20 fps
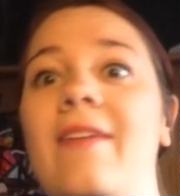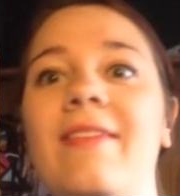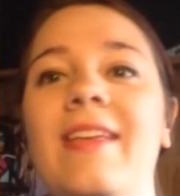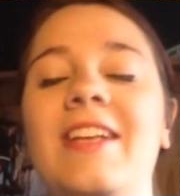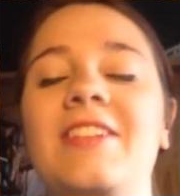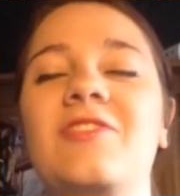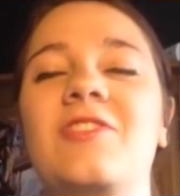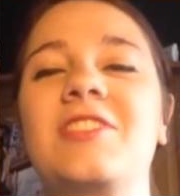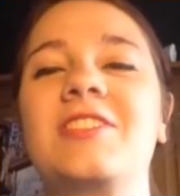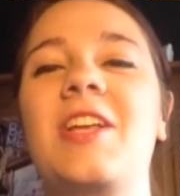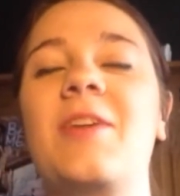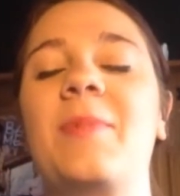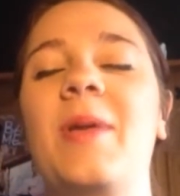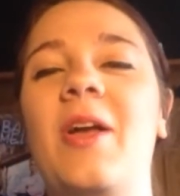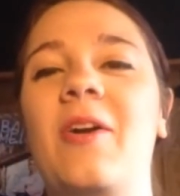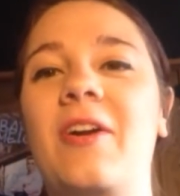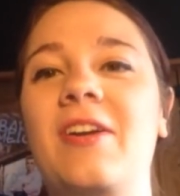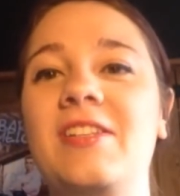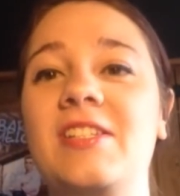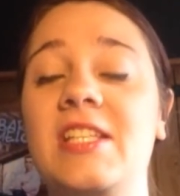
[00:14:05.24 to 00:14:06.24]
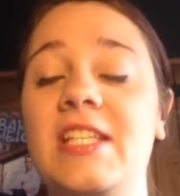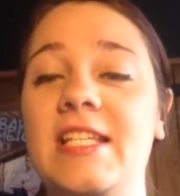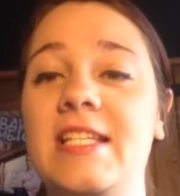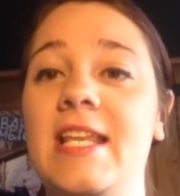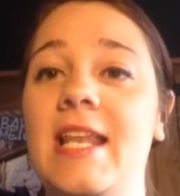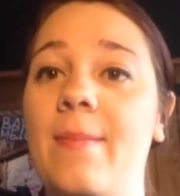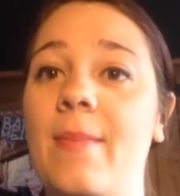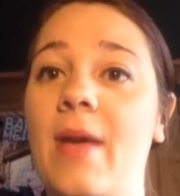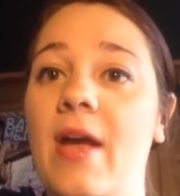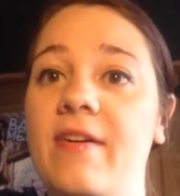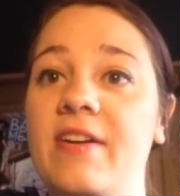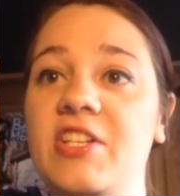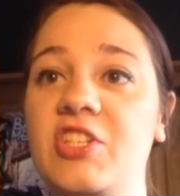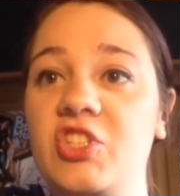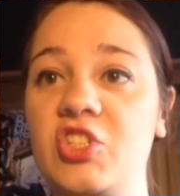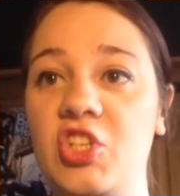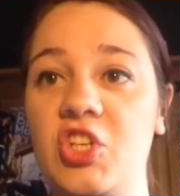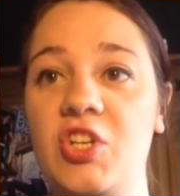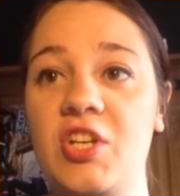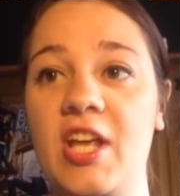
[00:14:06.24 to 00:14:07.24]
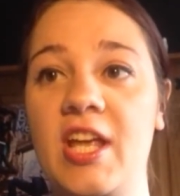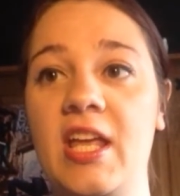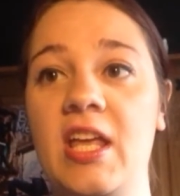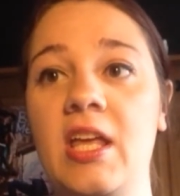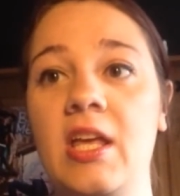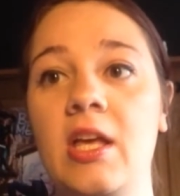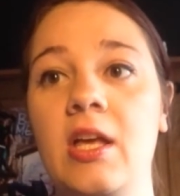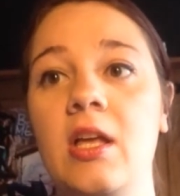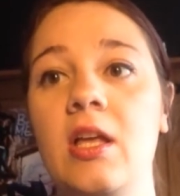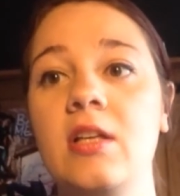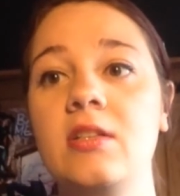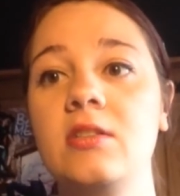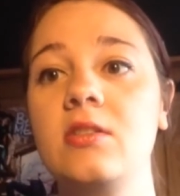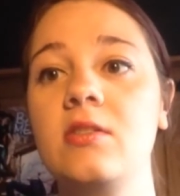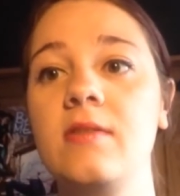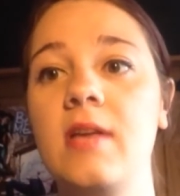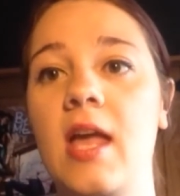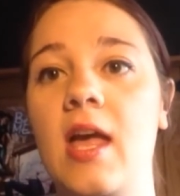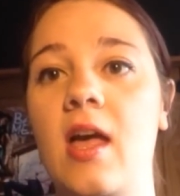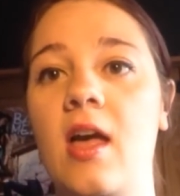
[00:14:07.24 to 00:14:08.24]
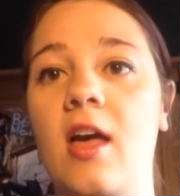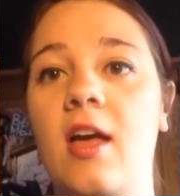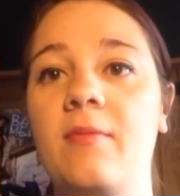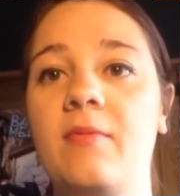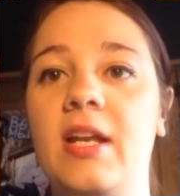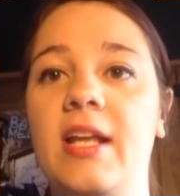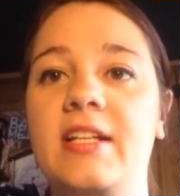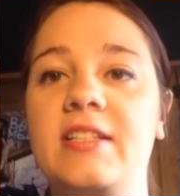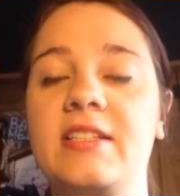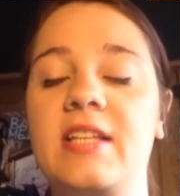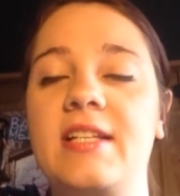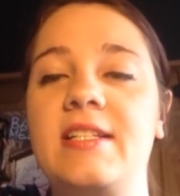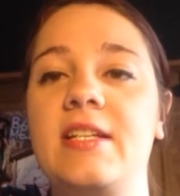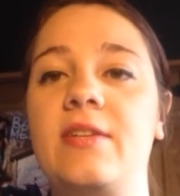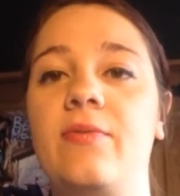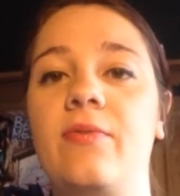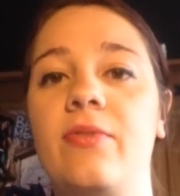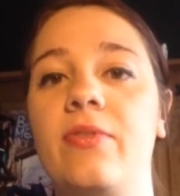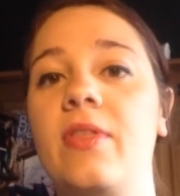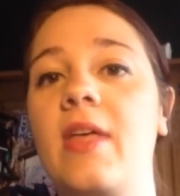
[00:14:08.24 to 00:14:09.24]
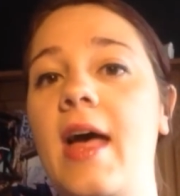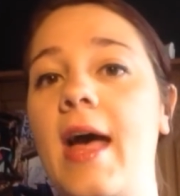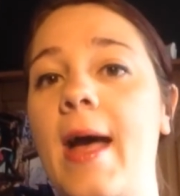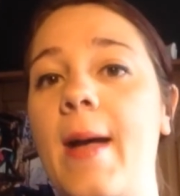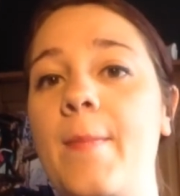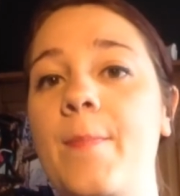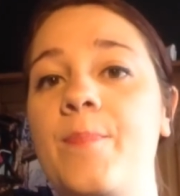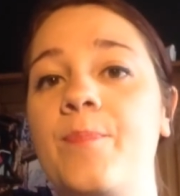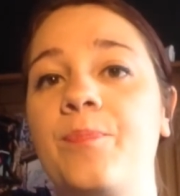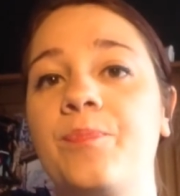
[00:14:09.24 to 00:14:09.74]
fingers crossed that we are going to Disneyland Paris soon. So yeah, I'm really excited about that.